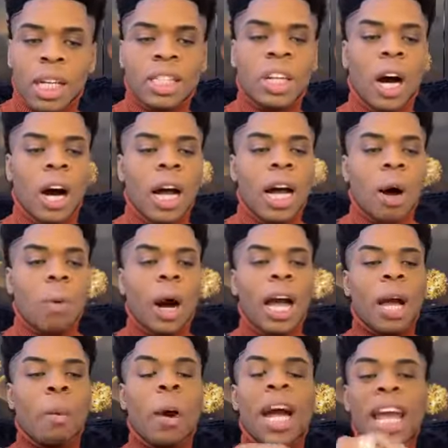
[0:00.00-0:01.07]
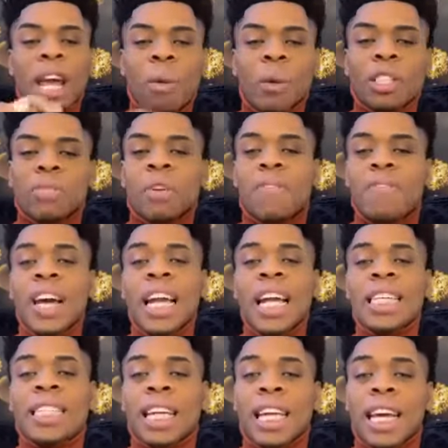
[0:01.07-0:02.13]
what, what he was
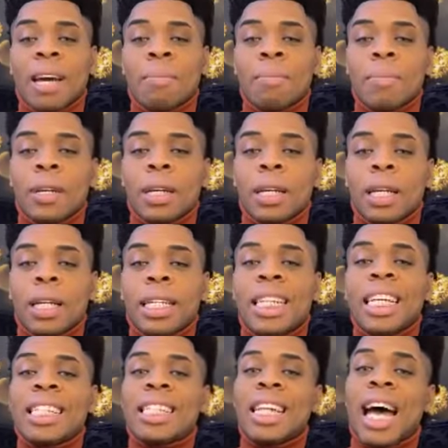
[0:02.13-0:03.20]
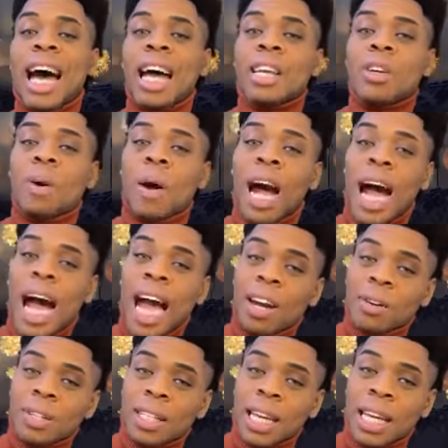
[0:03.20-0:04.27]
revealing to them, this not your
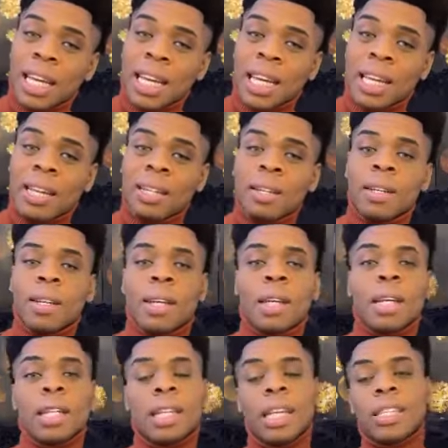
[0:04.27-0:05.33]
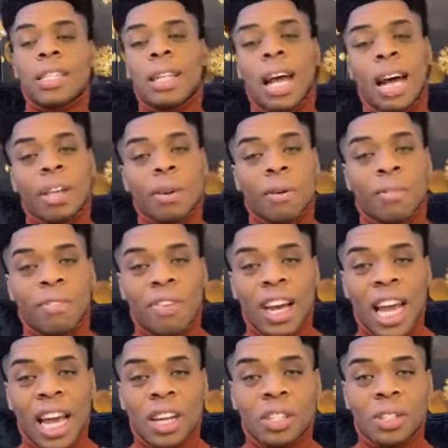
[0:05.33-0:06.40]
idle thinking, this not your
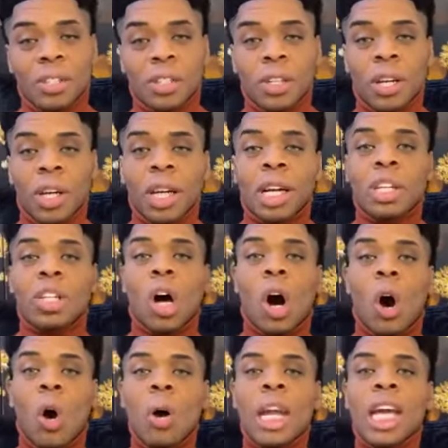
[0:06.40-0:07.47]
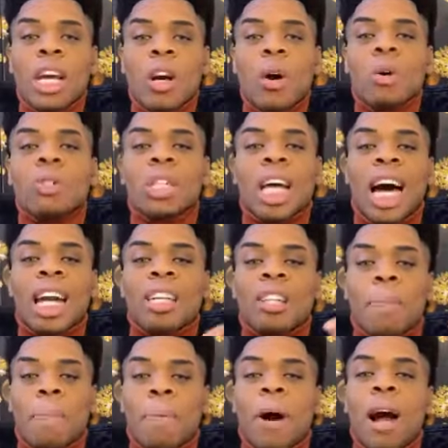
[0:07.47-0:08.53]
flesh, the Holy Ghost got a
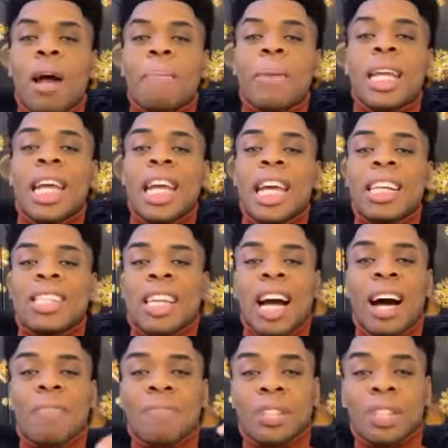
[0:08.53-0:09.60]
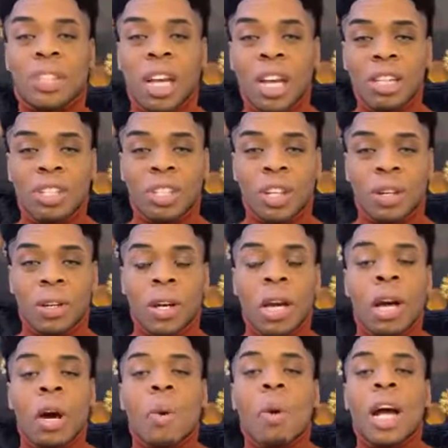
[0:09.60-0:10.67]
department in his conversation
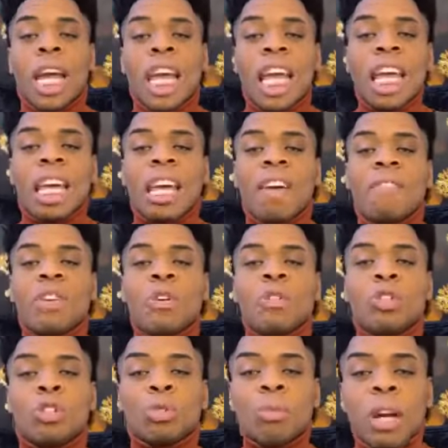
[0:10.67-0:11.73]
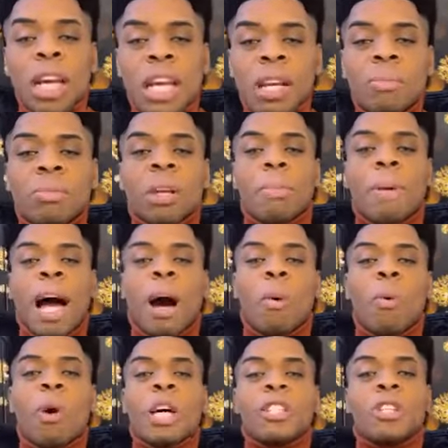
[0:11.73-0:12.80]
where he give you dreams
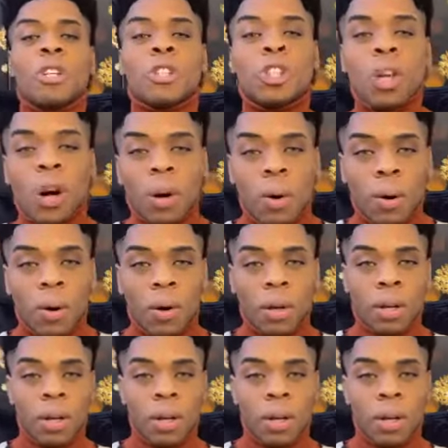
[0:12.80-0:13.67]
about what to sow.